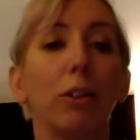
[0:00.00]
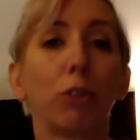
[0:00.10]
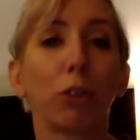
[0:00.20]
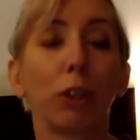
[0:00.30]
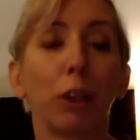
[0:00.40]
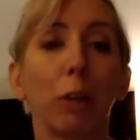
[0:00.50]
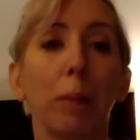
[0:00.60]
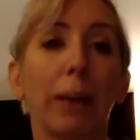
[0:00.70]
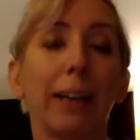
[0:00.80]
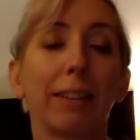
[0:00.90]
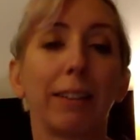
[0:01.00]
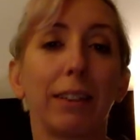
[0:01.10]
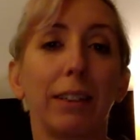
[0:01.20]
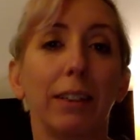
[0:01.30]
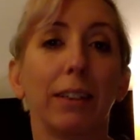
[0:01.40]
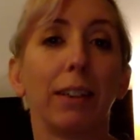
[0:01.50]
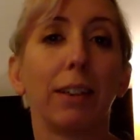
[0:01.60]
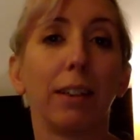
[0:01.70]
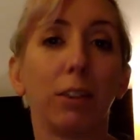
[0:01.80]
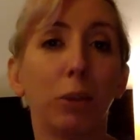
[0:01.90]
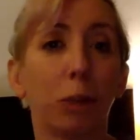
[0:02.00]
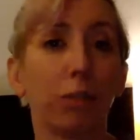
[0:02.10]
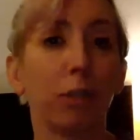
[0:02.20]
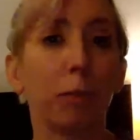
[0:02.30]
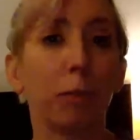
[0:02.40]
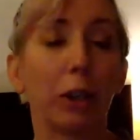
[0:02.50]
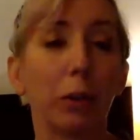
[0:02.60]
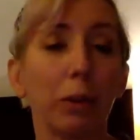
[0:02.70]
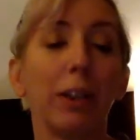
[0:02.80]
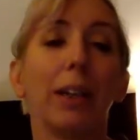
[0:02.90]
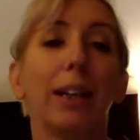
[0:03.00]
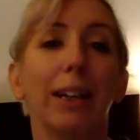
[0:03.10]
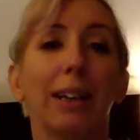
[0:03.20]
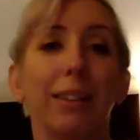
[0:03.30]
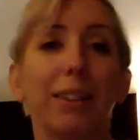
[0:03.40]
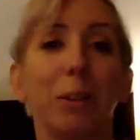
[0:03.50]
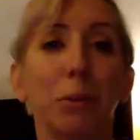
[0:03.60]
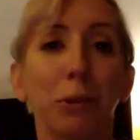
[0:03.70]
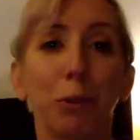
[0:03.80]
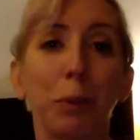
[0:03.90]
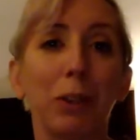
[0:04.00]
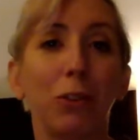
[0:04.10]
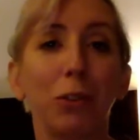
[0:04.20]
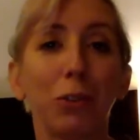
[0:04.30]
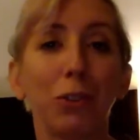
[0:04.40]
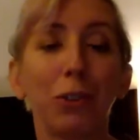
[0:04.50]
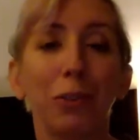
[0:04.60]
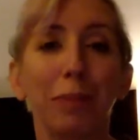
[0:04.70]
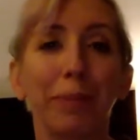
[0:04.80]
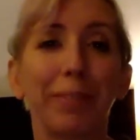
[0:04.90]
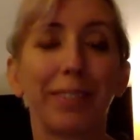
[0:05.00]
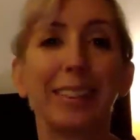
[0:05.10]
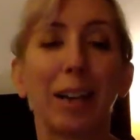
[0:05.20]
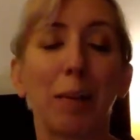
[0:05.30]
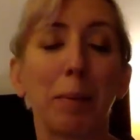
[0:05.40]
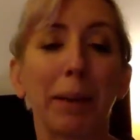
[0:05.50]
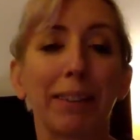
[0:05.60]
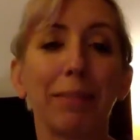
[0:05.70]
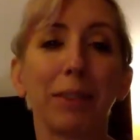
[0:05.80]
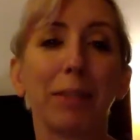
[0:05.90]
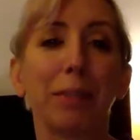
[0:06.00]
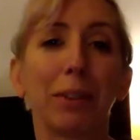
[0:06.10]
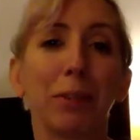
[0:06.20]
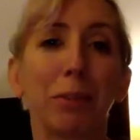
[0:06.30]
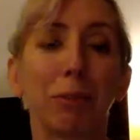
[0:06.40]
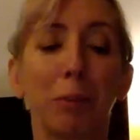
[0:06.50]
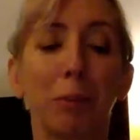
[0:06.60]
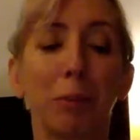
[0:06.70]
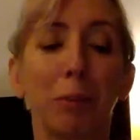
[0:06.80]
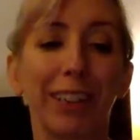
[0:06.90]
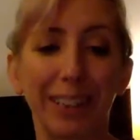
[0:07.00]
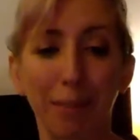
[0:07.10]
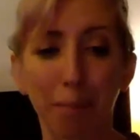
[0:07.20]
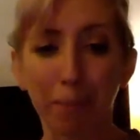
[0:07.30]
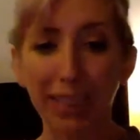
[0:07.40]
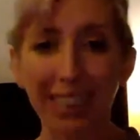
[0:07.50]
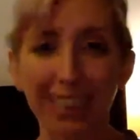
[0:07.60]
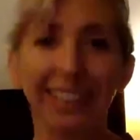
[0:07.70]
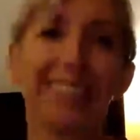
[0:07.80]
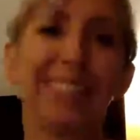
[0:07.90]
join up at the URL below, and I will speak to you soon. I'll be back same time next week with Flamingo Friday. Bye!